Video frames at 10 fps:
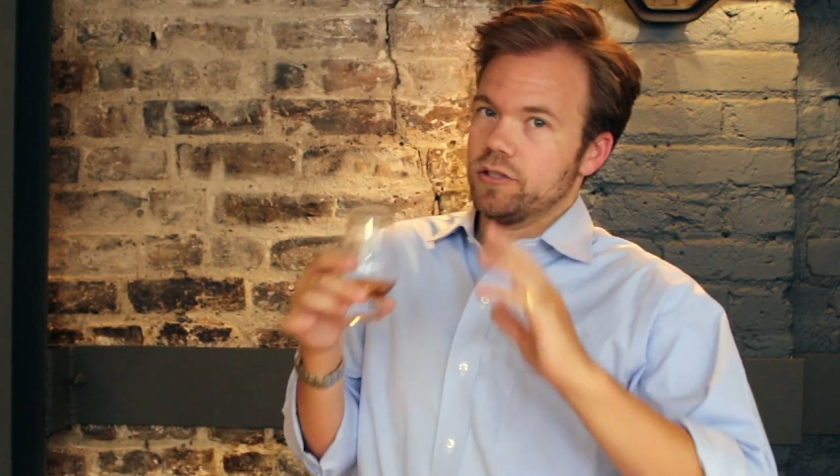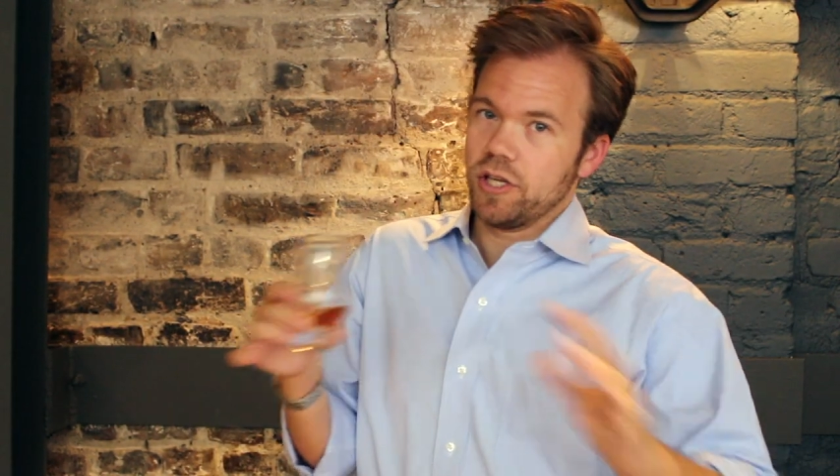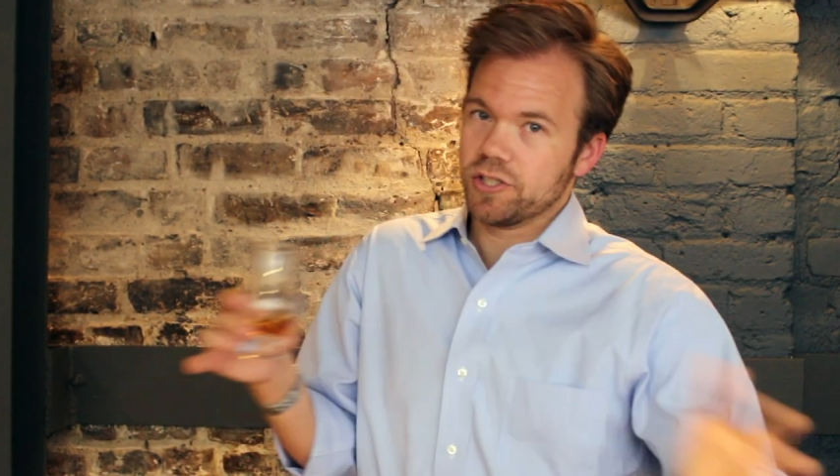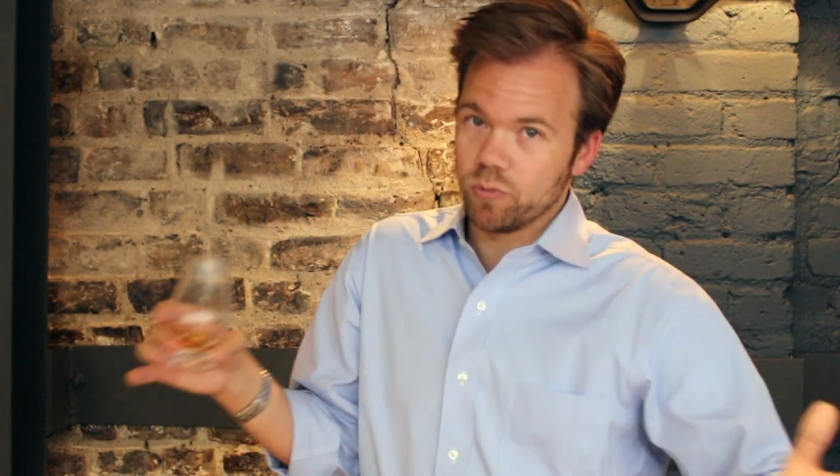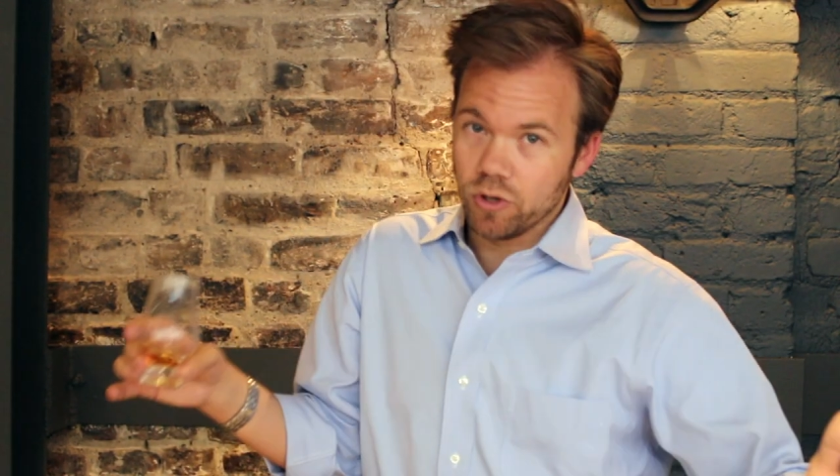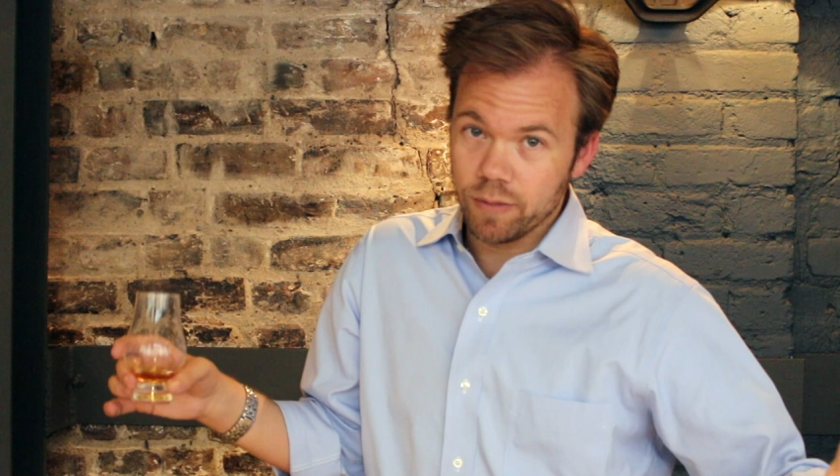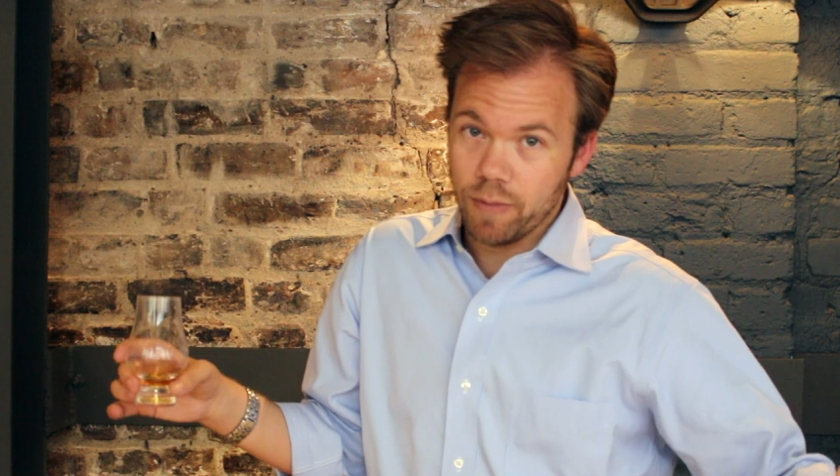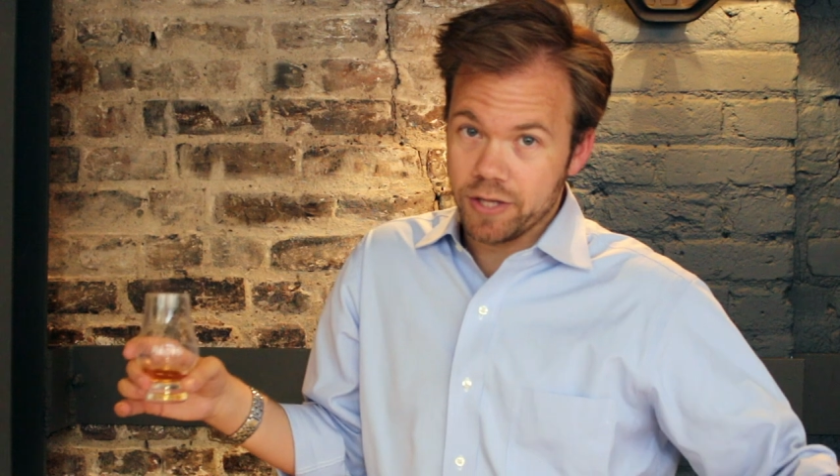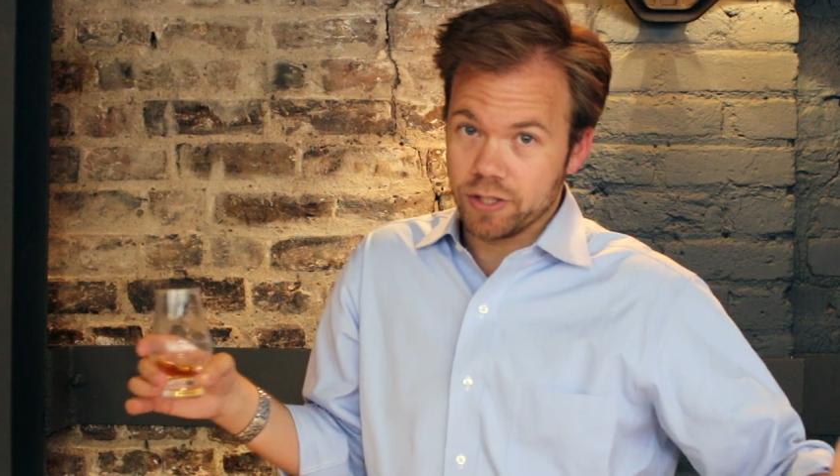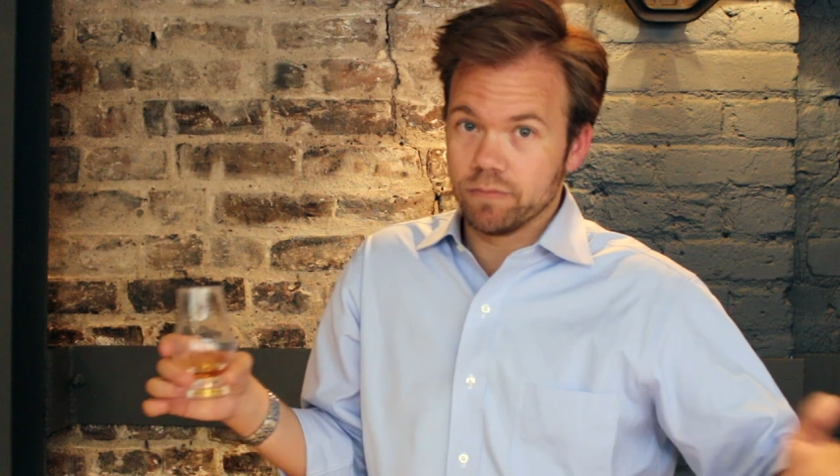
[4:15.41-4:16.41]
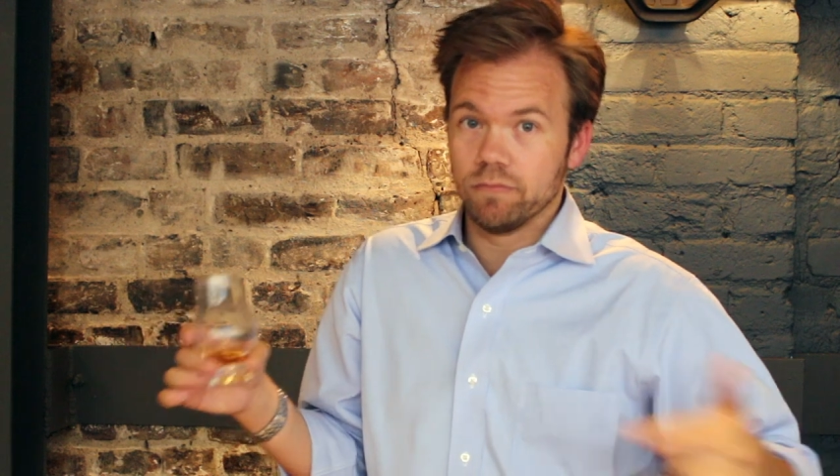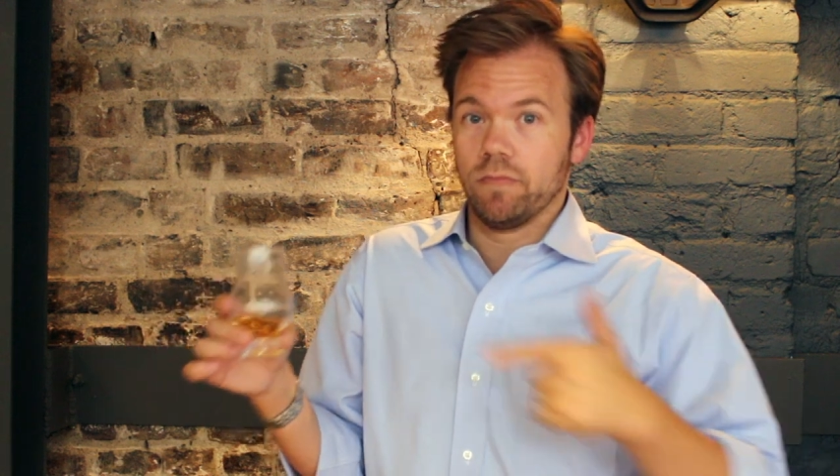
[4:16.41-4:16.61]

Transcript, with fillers: doesn't really matter.